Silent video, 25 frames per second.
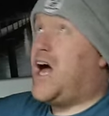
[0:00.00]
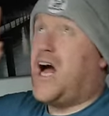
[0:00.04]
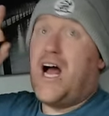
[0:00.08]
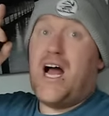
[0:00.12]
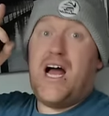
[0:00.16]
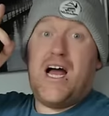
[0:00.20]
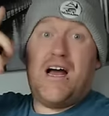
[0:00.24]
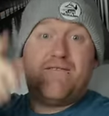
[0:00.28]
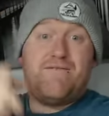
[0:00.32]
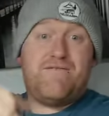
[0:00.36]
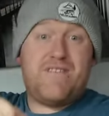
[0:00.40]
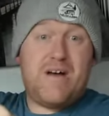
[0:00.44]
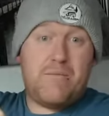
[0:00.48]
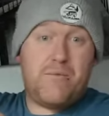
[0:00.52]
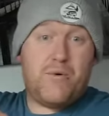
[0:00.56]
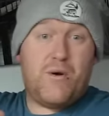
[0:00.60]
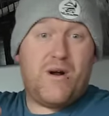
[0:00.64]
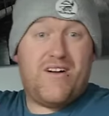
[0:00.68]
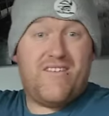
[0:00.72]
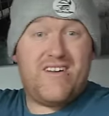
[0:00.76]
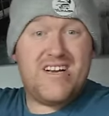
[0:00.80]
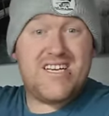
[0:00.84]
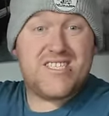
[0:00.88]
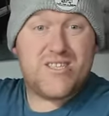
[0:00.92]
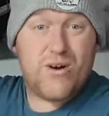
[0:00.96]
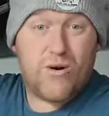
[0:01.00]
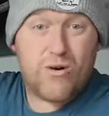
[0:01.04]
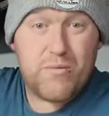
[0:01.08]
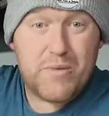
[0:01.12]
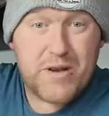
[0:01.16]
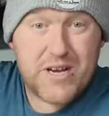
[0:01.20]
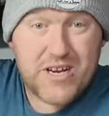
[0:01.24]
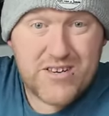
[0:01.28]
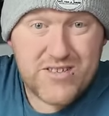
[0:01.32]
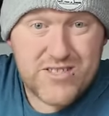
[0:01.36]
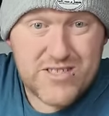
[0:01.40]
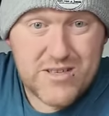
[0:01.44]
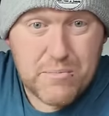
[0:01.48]
uh, February solely
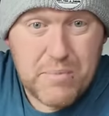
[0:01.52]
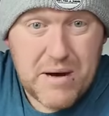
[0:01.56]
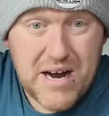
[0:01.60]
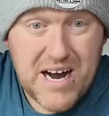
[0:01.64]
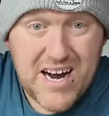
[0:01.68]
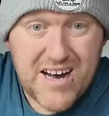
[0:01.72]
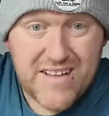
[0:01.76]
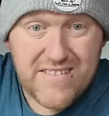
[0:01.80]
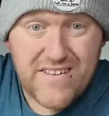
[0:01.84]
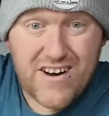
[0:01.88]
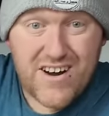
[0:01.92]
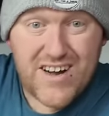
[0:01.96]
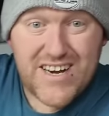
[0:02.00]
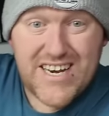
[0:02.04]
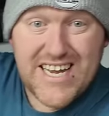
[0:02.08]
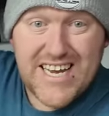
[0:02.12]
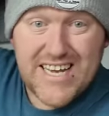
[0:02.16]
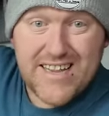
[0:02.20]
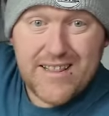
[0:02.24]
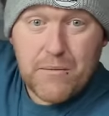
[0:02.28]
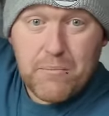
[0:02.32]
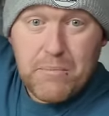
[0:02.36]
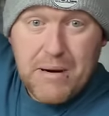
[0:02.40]
because the part that I need,